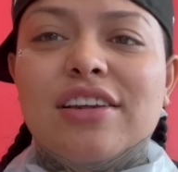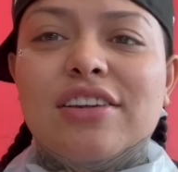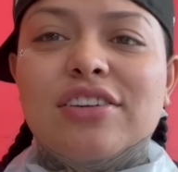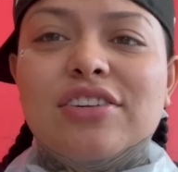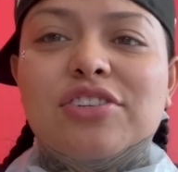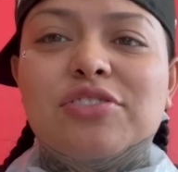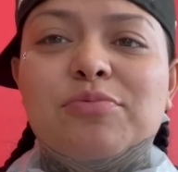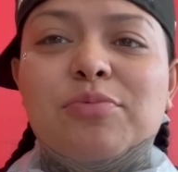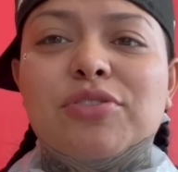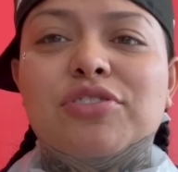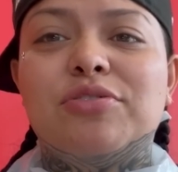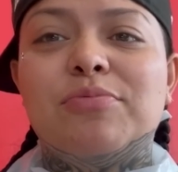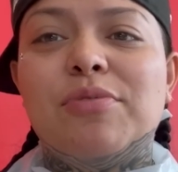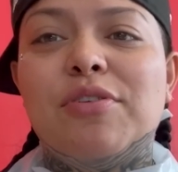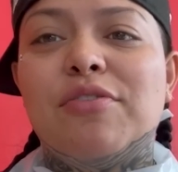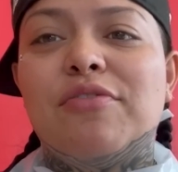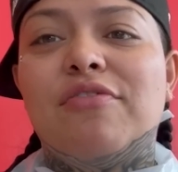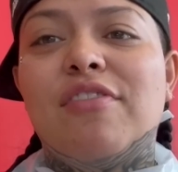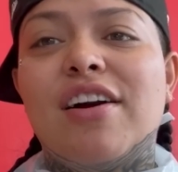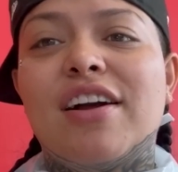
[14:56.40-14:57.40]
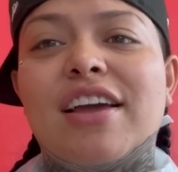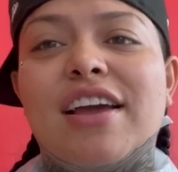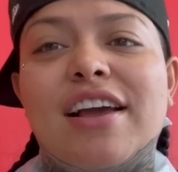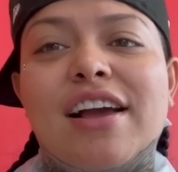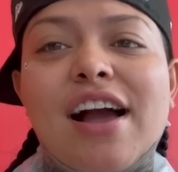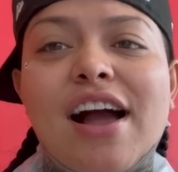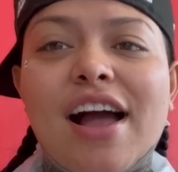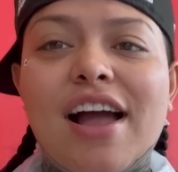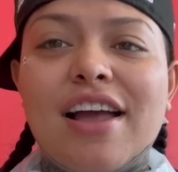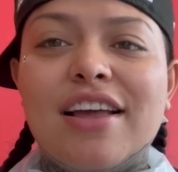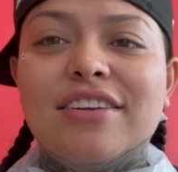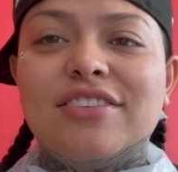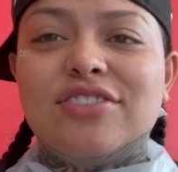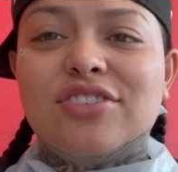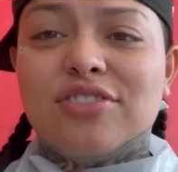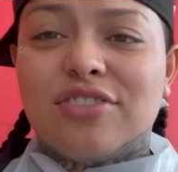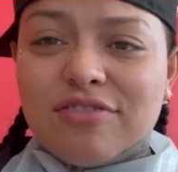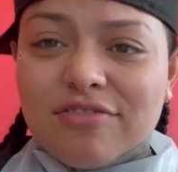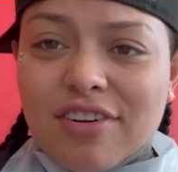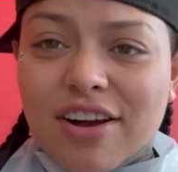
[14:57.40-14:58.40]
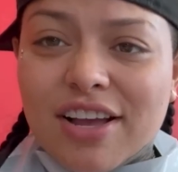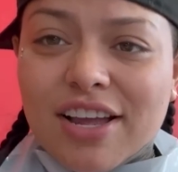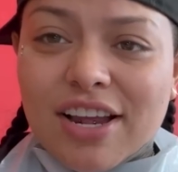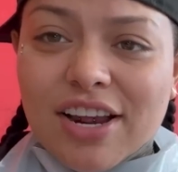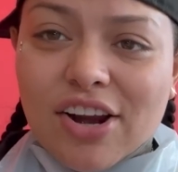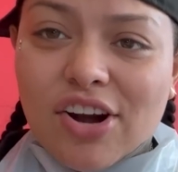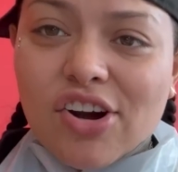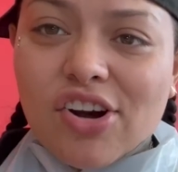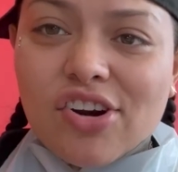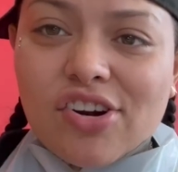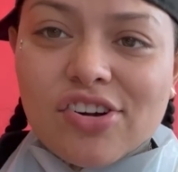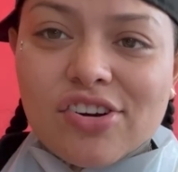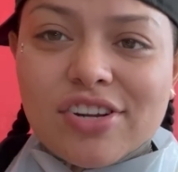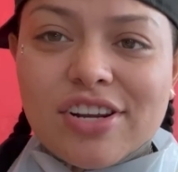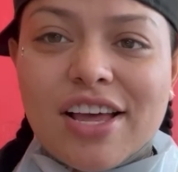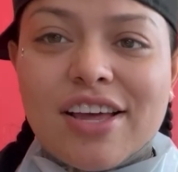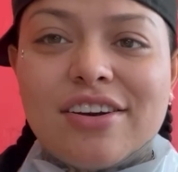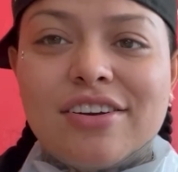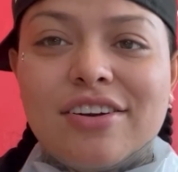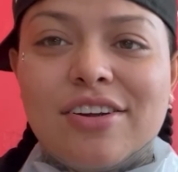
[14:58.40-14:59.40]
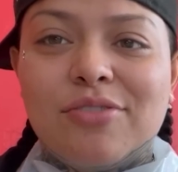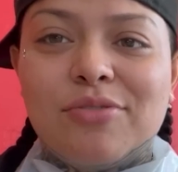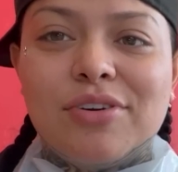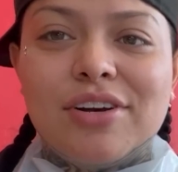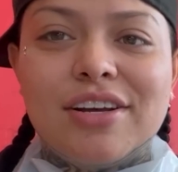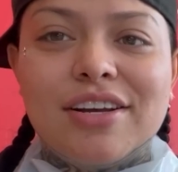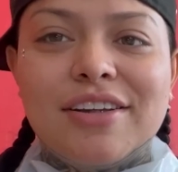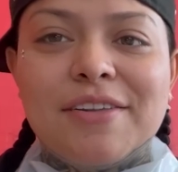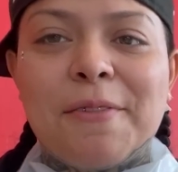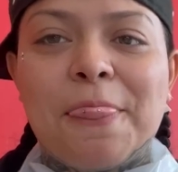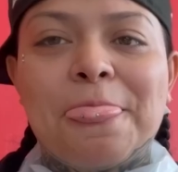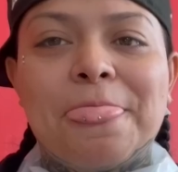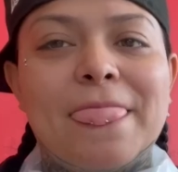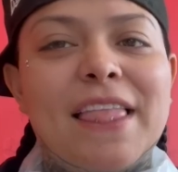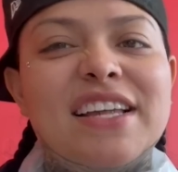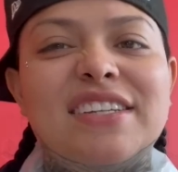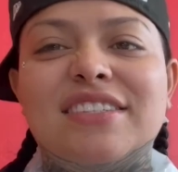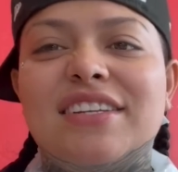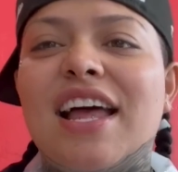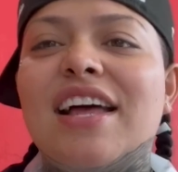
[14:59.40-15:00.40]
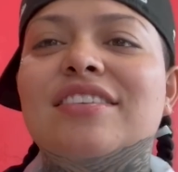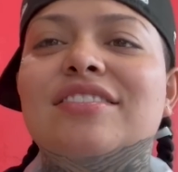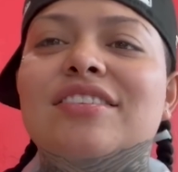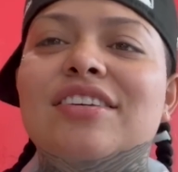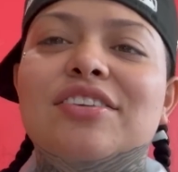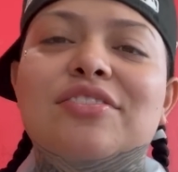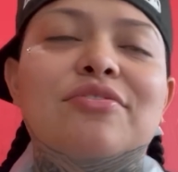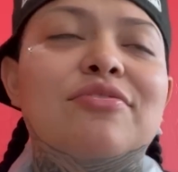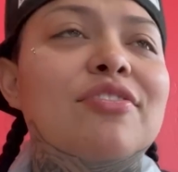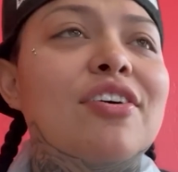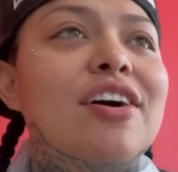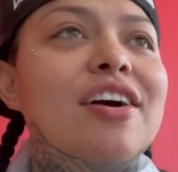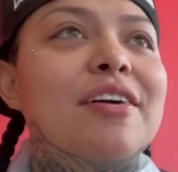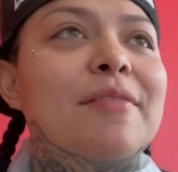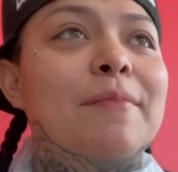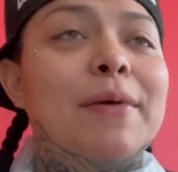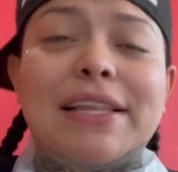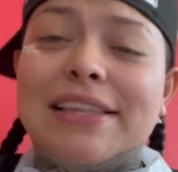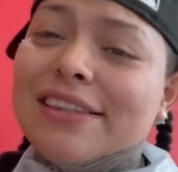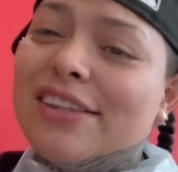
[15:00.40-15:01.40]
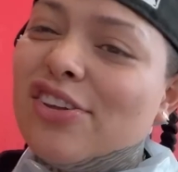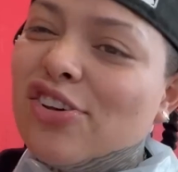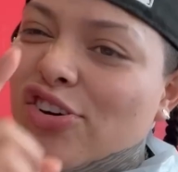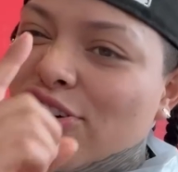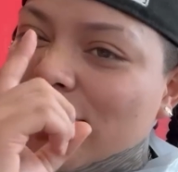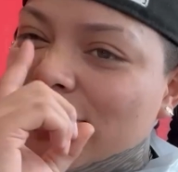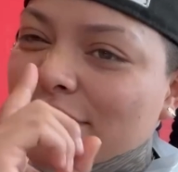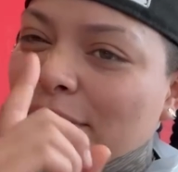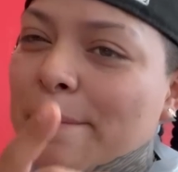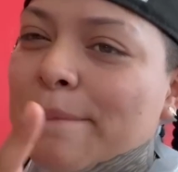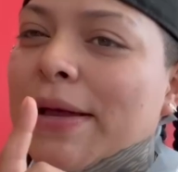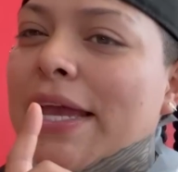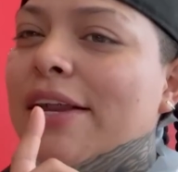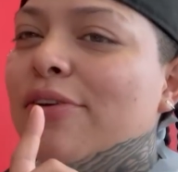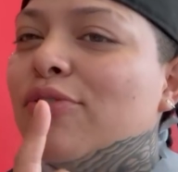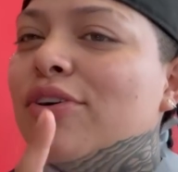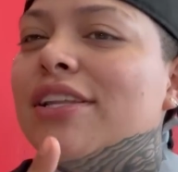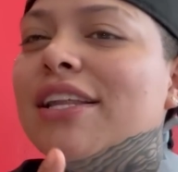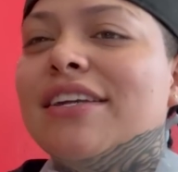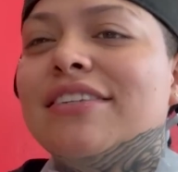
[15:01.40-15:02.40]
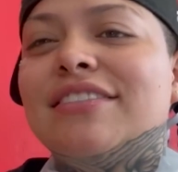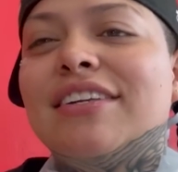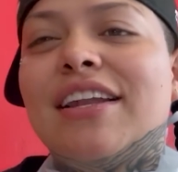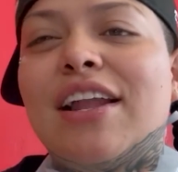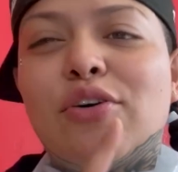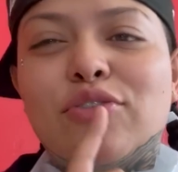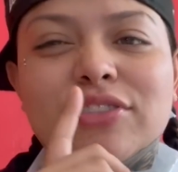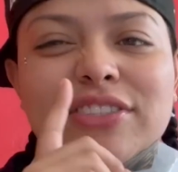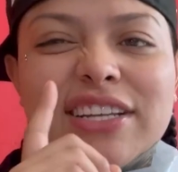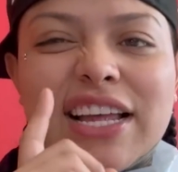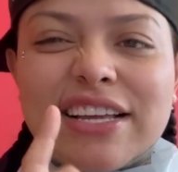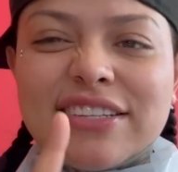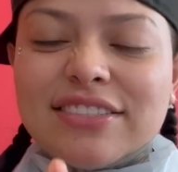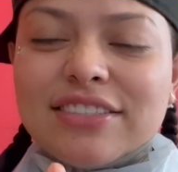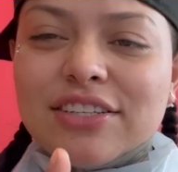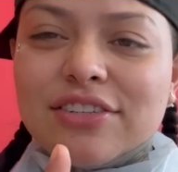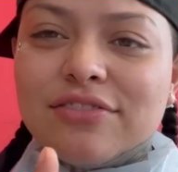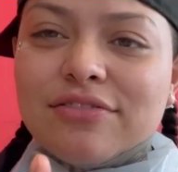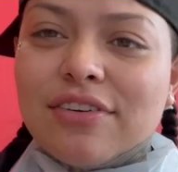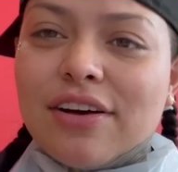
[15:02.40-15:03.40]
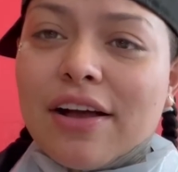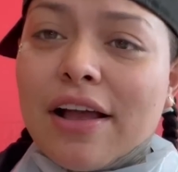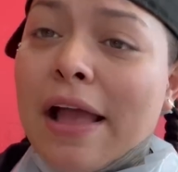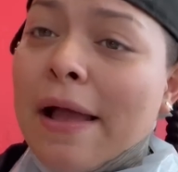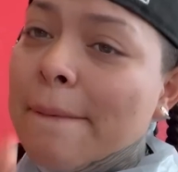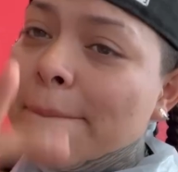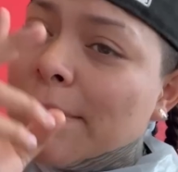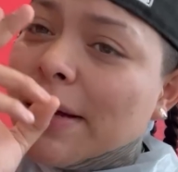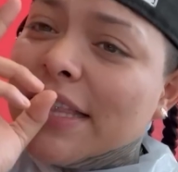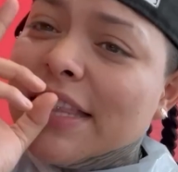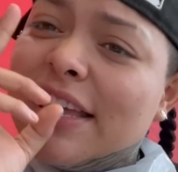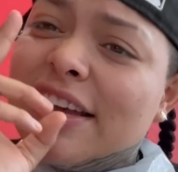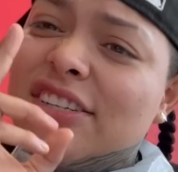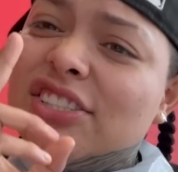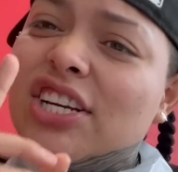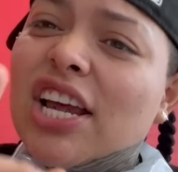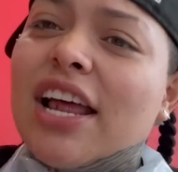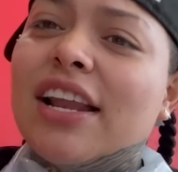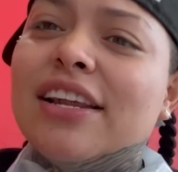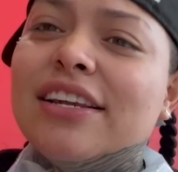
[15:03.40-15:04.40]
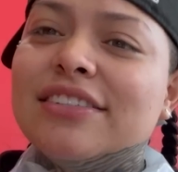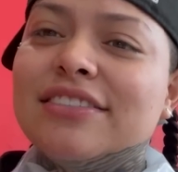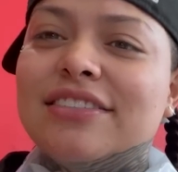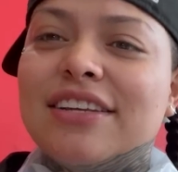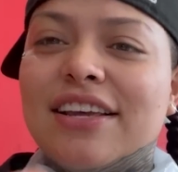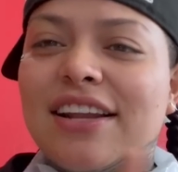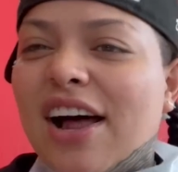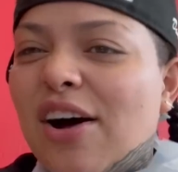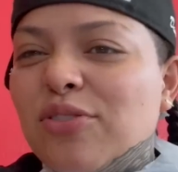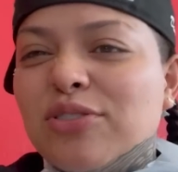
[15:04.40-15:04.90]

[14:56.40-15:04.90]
You're supposed to be a fucking guys. You're a fucking girl. And I don't know what. That's nasty as fuck. My tío is the main one that said I was nasty as fuck. My tía Janet said I